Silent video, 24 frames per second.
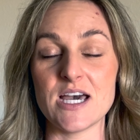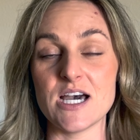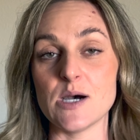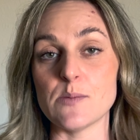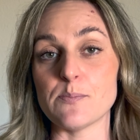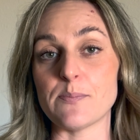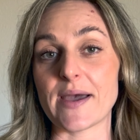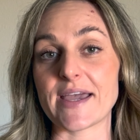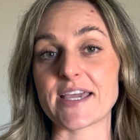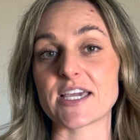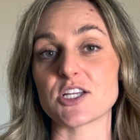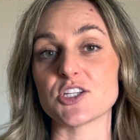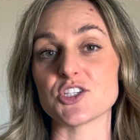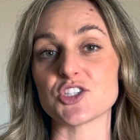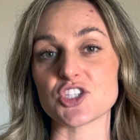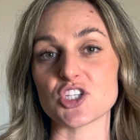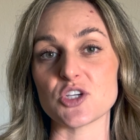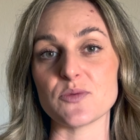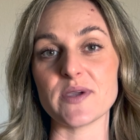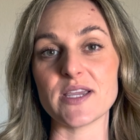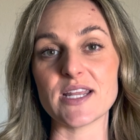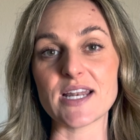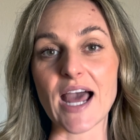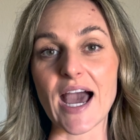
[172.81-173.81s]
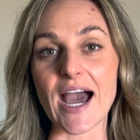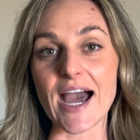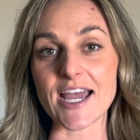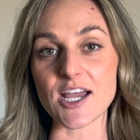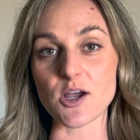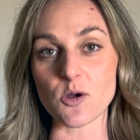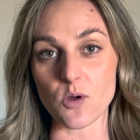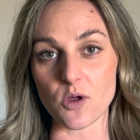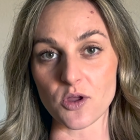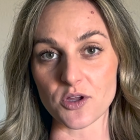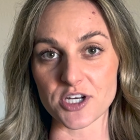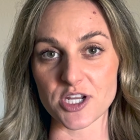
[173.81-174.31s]
By consuming high
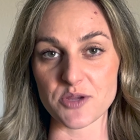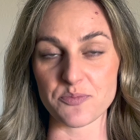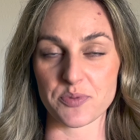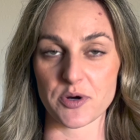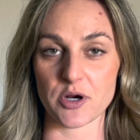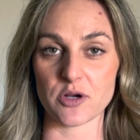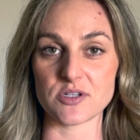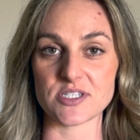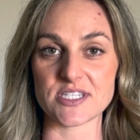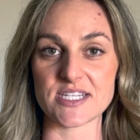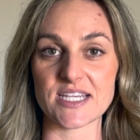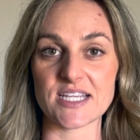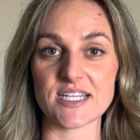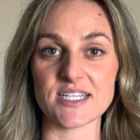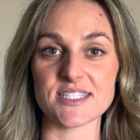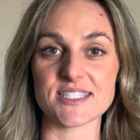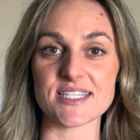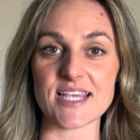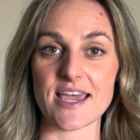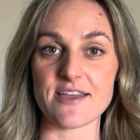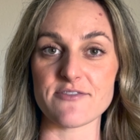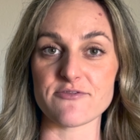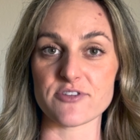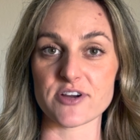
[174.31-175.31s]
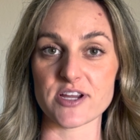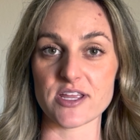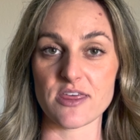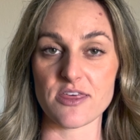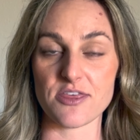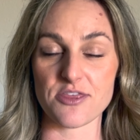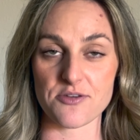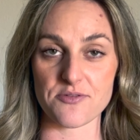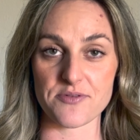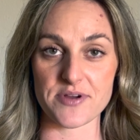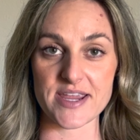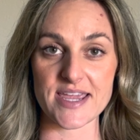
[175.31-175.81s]
quality proteins every
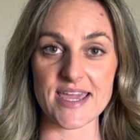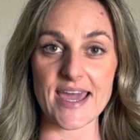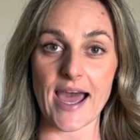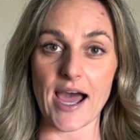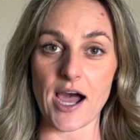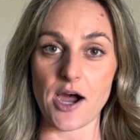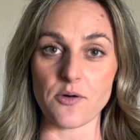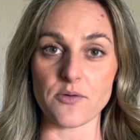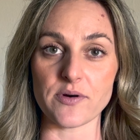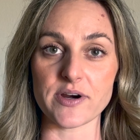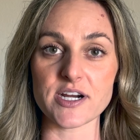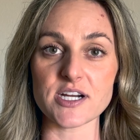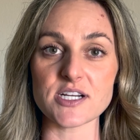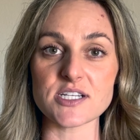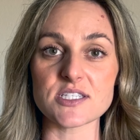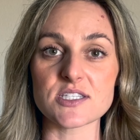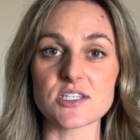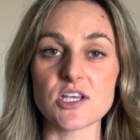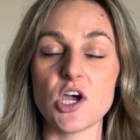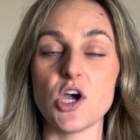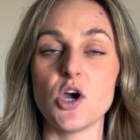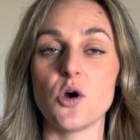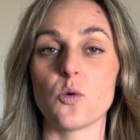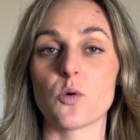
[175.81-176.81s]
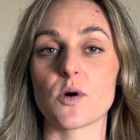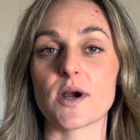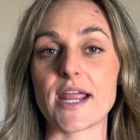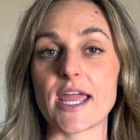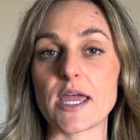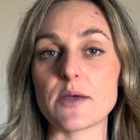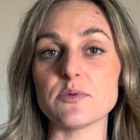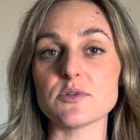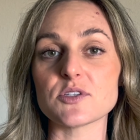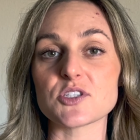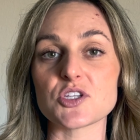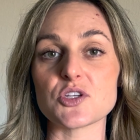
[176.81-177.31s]
3 hours, we're
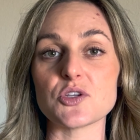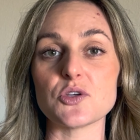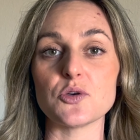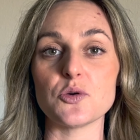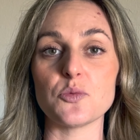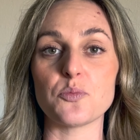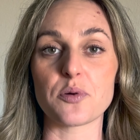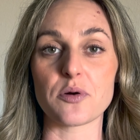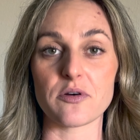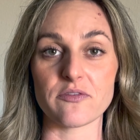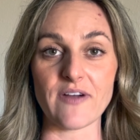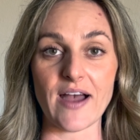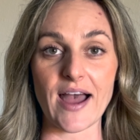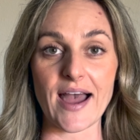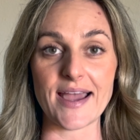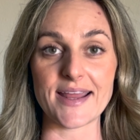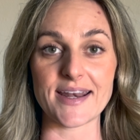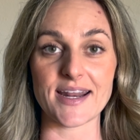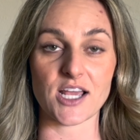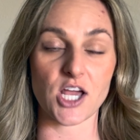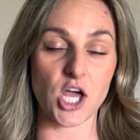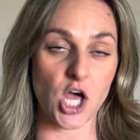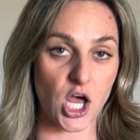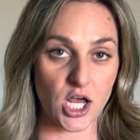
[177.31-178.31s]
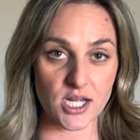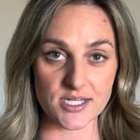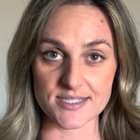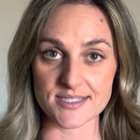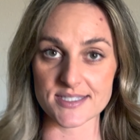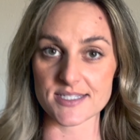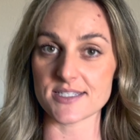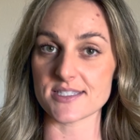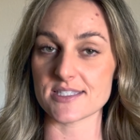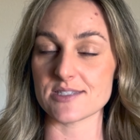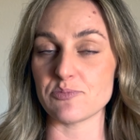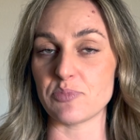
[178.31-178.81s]
able to provide a
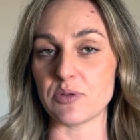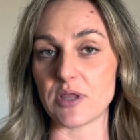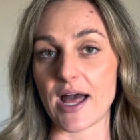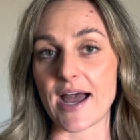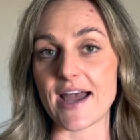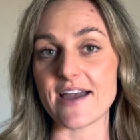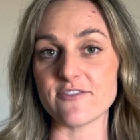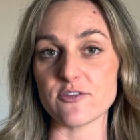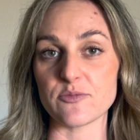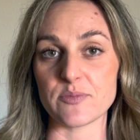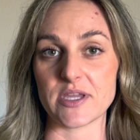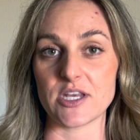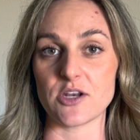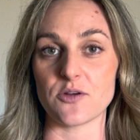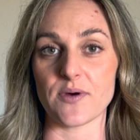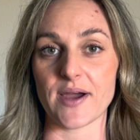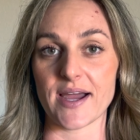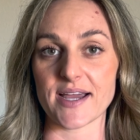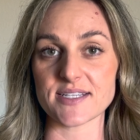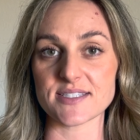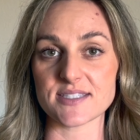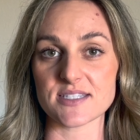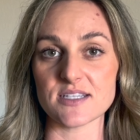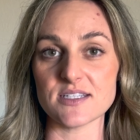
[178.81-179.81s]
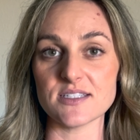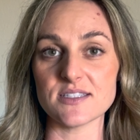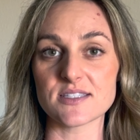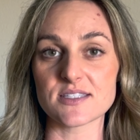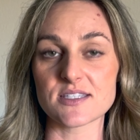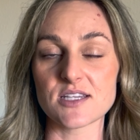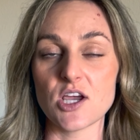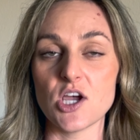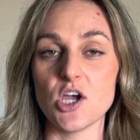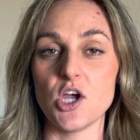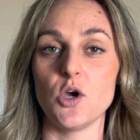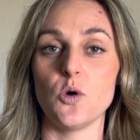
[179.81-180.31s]
constant supply of amino acids,
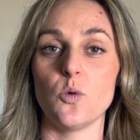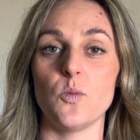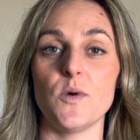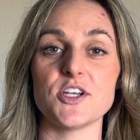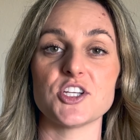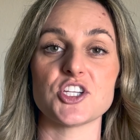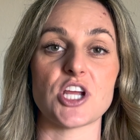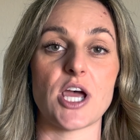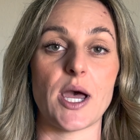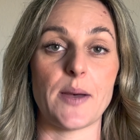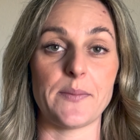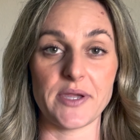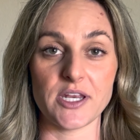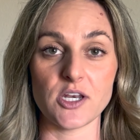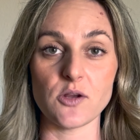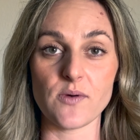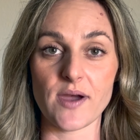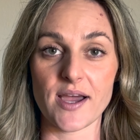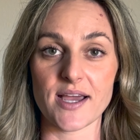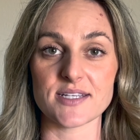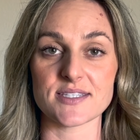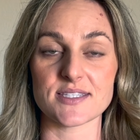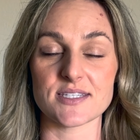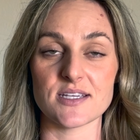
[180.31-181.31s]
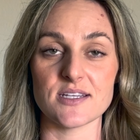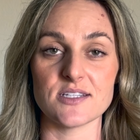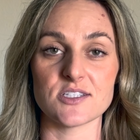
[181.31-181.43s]
which amino acids